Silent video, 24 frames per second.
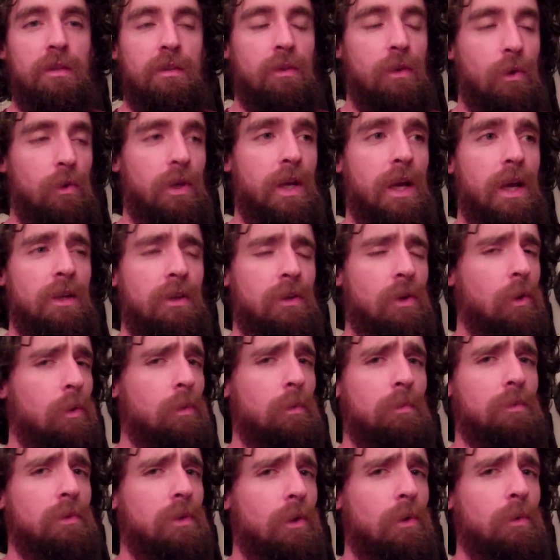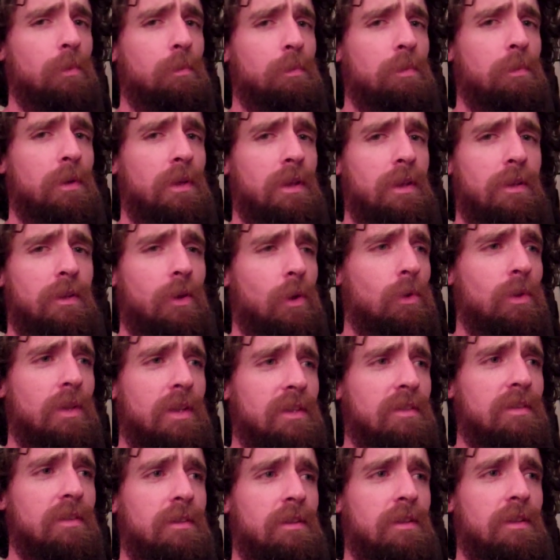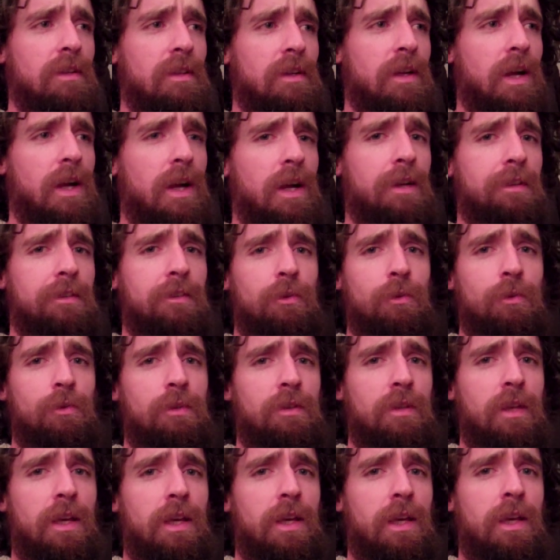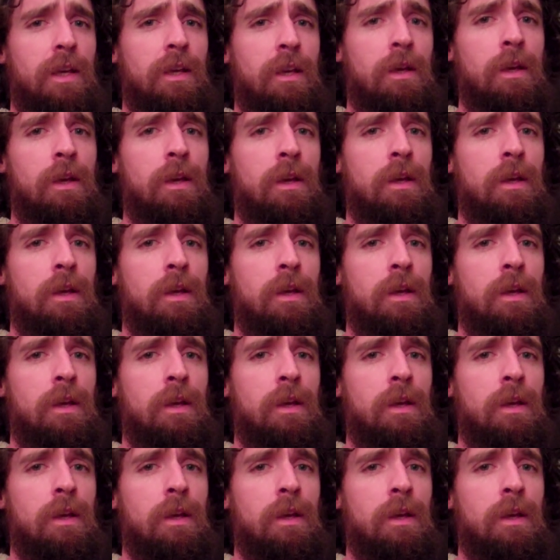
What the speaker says: So yeah, don't listen to the guys who say,